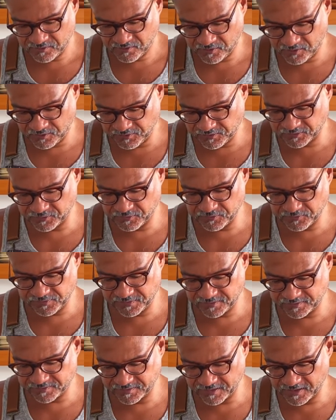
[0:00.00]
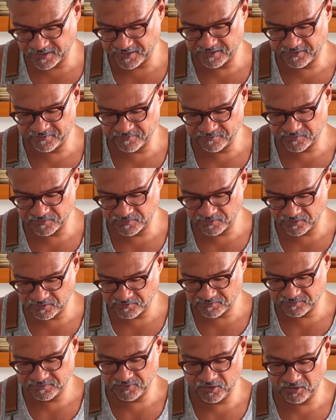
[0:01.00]
Also, since I'm
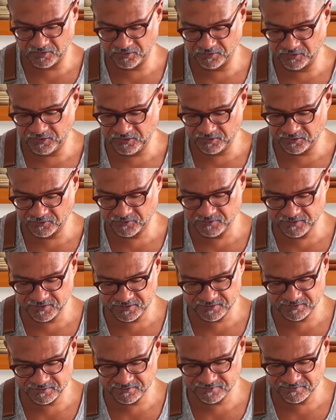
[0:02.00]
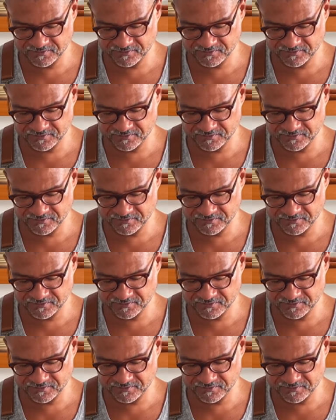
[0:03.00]
all alone,